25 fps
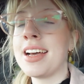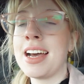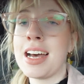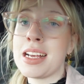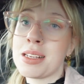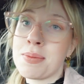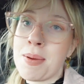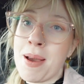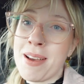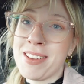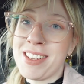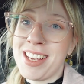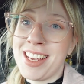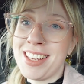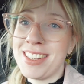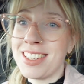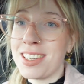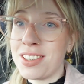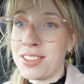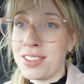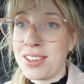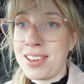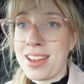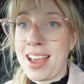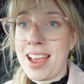I suppose it is
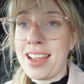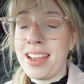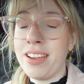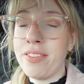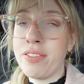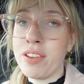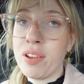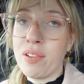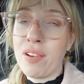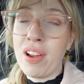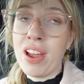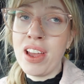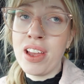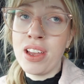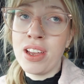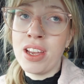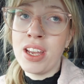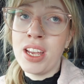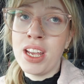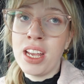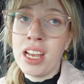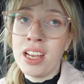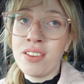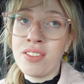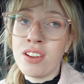a good day if you're a
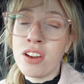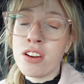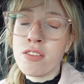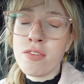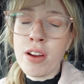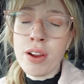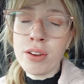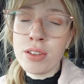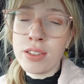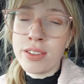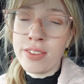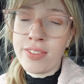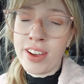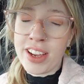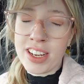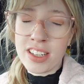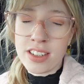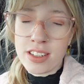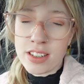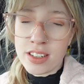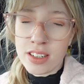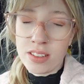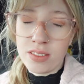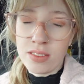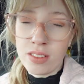
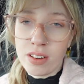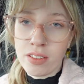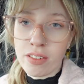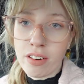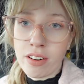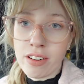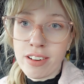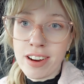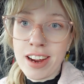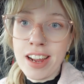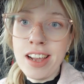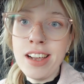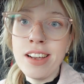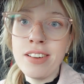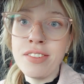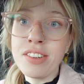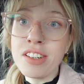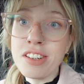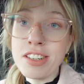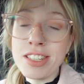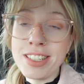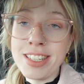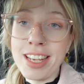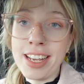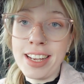rotivator, if
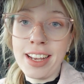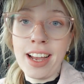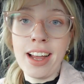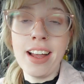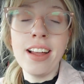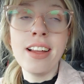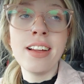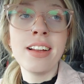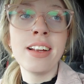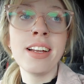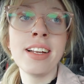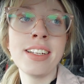you're a digger.